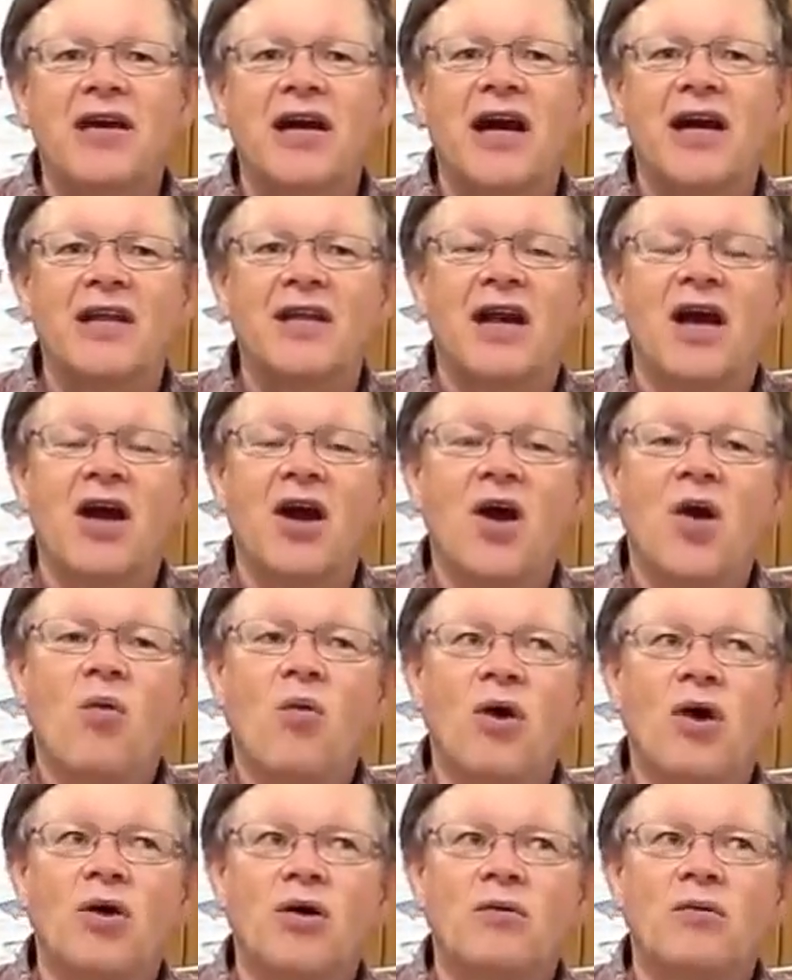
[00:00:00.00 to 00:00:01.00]
And I thought,
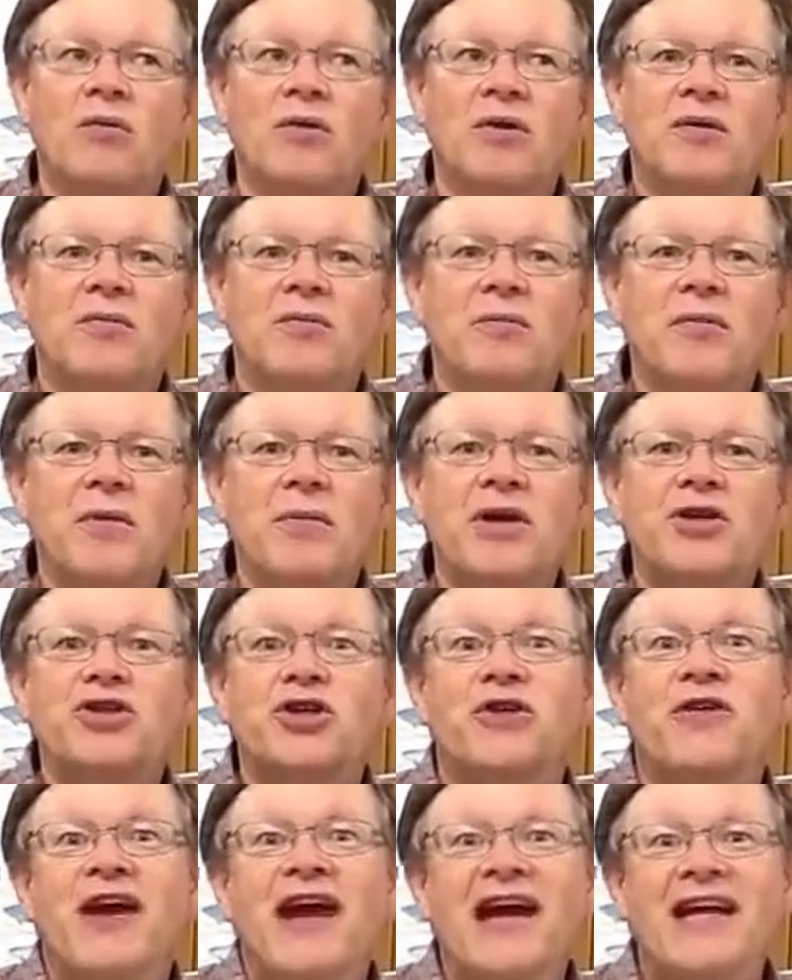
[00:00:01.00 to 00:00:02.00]
well, maybe I
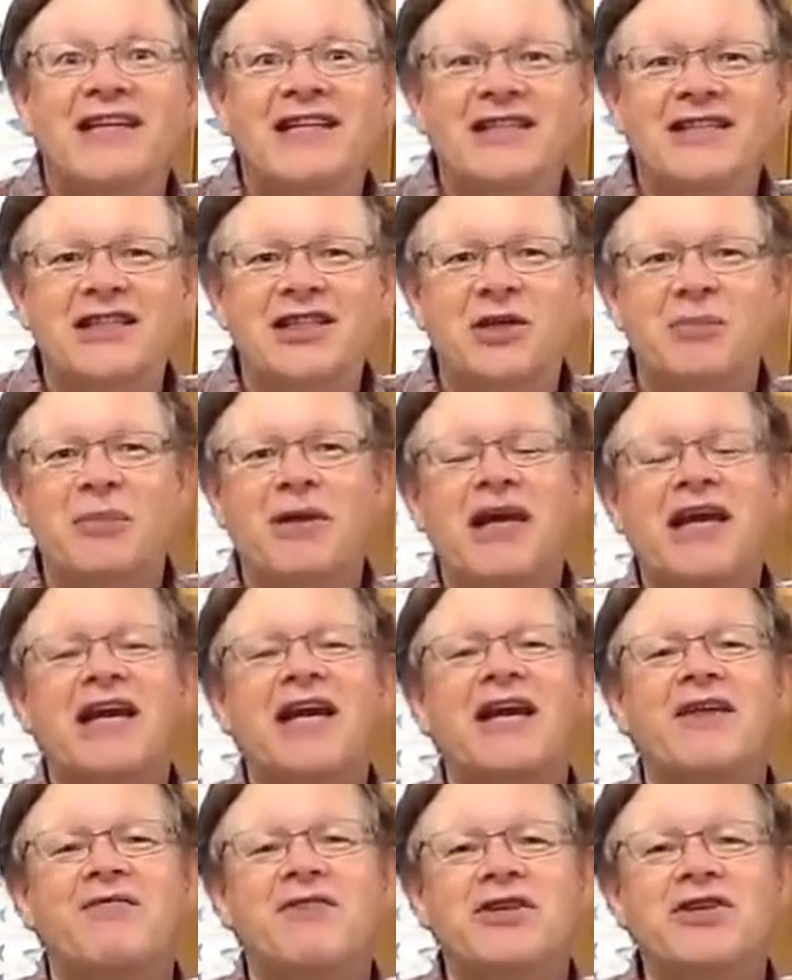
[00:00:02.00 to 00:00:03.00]
should have had this at the
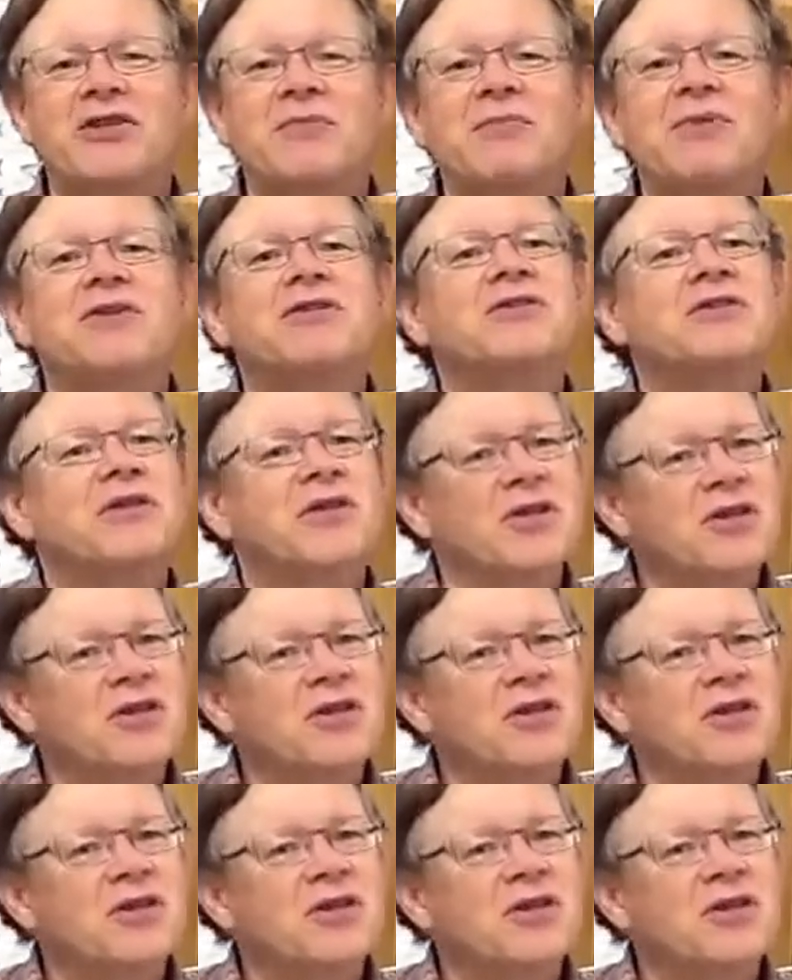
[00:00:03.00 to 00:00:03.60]
beginning of the semester.